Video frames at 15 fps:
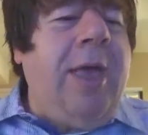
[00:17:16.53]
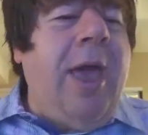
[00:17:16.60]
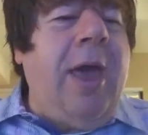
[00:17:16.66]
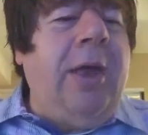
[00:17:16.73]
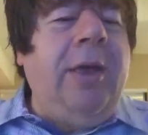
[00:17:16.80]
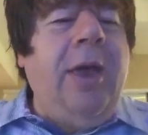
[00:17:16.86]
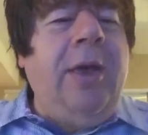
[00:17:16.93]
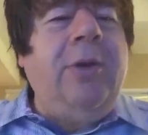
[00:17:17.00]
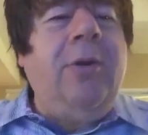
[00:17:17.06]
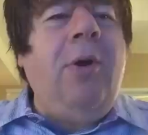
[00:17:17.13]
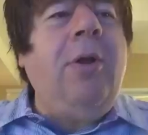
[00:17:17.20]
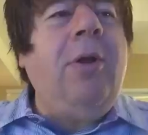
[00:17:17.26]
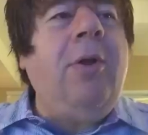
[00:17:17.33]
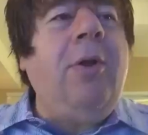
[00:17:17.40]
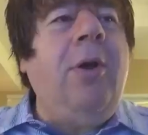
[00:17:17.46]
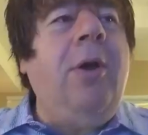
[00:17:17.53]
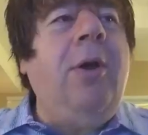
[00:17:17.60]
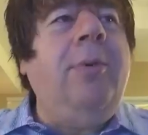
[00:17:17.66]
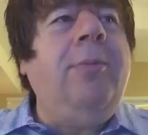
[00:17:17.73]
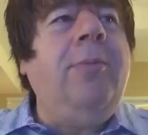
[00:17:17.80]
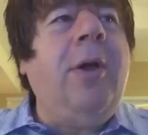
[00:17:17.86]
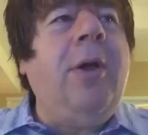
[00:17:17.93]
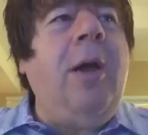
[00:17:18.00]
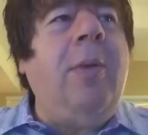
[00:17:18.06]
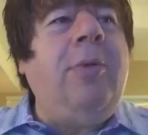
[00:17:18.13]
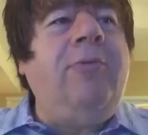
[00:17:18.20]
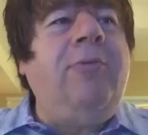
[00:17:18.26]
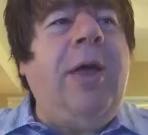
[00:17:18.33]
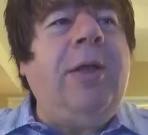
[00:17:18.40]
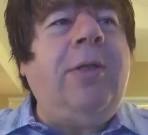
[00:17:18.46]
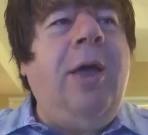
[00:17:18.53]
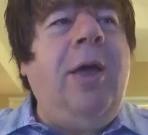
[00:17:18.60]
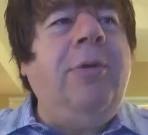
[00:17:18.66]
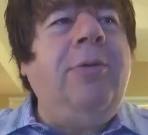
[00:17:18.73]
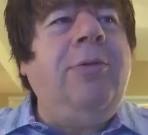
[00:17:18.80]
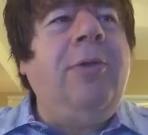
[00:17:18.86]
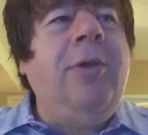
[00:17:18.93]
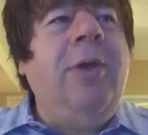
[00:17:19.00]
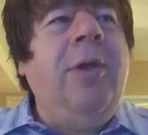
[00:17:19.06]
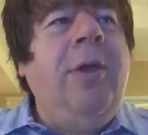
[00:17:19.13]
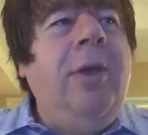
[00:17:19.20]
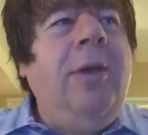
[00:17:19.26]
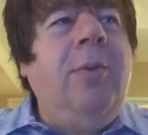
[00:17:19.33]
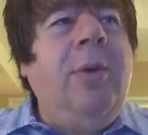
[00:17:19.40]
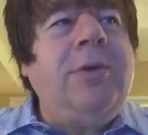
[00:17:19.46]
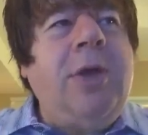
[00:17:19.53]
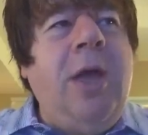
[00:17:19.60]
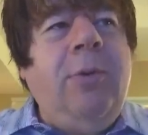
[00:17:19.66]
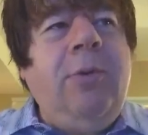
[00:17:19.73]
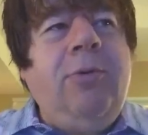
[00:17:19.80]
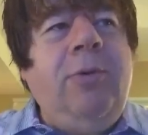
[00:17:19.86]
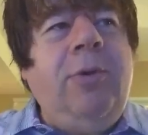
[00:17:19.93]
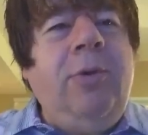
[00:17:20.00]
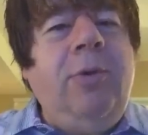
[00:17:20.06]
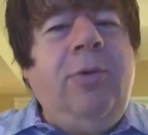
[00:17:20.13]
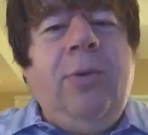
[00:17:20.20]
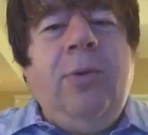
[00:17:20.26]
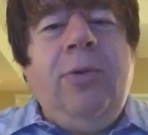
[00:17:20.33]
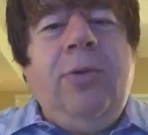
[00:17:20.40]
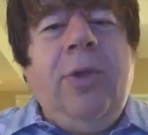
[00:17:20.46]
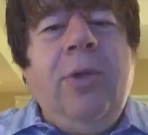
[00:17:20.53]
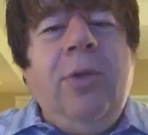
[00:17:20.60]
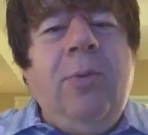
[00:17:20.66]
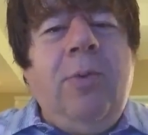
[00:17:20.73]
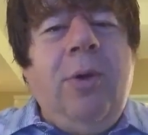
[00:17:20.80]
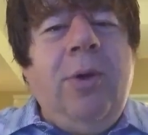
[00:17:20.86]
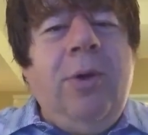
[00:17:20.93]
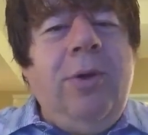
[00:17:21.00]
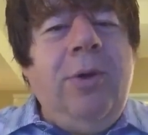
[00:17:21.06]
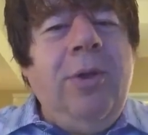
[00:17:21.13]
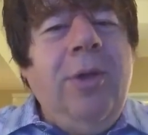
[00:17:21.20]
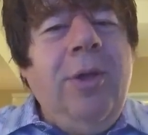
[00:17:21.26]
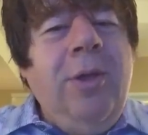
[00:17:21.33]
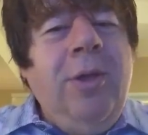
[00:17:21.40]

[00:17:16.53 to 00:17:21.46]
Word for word: GATA had article, a couple of headlines in which I was reduced to a single word.